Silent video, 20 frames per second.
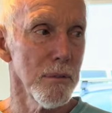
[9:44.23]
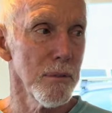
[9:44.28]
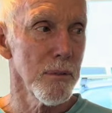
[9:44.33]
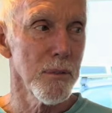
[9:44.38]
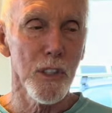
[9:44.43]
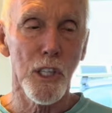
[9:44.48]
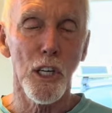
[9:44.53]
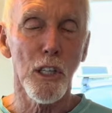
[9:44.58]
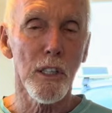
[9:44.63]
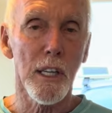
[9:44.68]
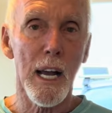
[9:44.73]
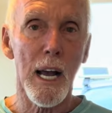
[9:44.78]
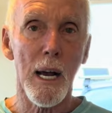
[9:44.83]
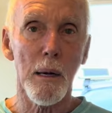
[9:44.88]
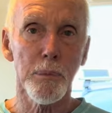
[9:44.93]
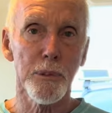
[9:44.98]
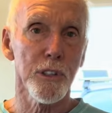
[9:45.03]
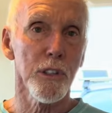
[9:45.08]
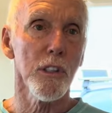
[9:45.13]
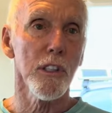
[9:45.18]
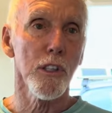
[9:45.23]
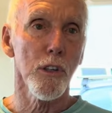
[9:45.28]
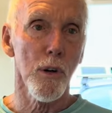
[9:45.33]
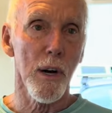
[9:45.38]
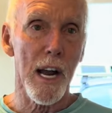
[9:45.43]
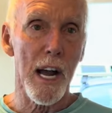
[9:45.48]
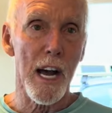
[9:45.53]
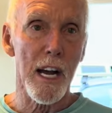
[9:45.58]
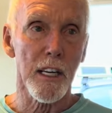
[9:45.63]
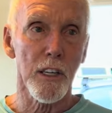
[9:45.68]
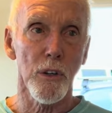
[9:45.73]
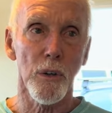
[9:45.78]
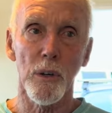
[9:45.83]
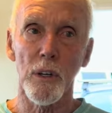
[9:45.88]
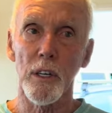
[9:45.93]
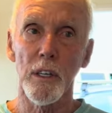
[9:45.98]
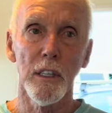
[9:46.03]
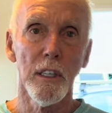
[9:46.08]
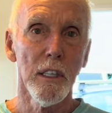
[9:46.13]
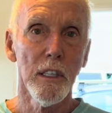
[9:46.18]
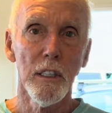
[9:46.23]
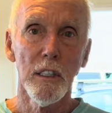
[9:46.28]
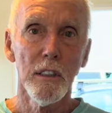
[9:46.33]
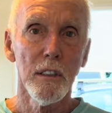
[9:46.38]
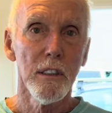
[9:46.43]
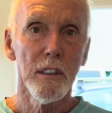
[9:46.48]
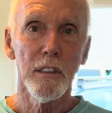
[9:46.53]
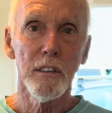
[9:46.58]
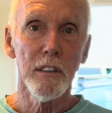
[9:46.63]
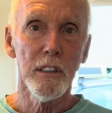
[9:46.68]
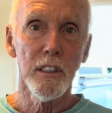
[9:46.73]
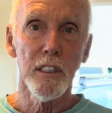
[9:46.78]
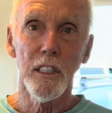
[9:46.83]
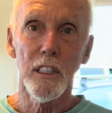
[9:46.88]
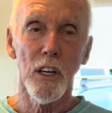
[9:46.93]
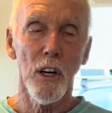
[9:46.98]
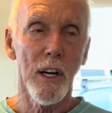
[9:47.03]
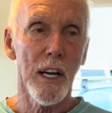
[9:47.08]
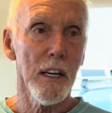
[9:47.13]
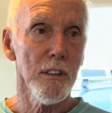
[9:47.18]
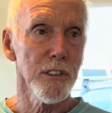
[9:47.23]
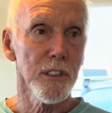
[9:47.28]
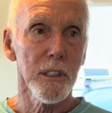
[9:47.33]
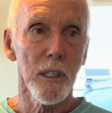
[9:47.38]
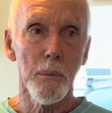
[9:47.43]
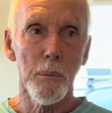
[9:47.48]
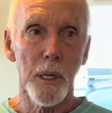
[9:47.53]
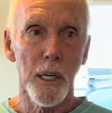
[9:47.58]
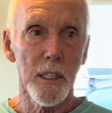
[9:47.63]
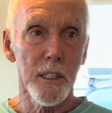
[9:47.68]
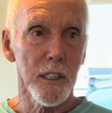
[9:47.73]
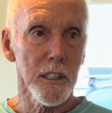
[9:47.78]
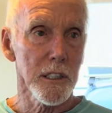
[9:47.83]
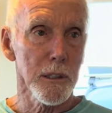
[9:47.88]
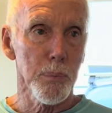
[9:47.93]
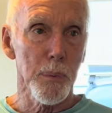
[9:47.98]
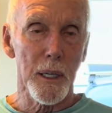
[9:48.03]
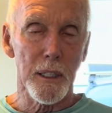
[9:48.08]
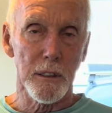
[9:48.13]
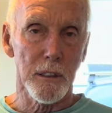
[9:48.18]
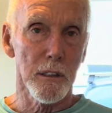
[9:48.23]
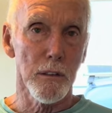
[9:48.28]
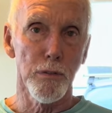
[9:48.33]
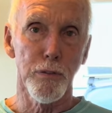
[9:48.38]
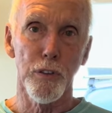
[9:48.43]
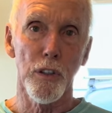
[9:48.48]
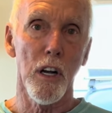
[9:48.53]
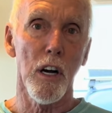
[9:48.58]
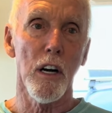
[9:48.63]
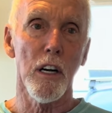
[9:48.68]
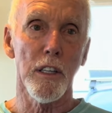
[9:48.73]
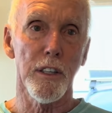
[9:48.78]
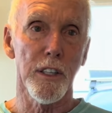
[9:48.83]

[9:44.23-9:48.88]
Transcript: collapse or crack or, you know, have some unexpected flaw.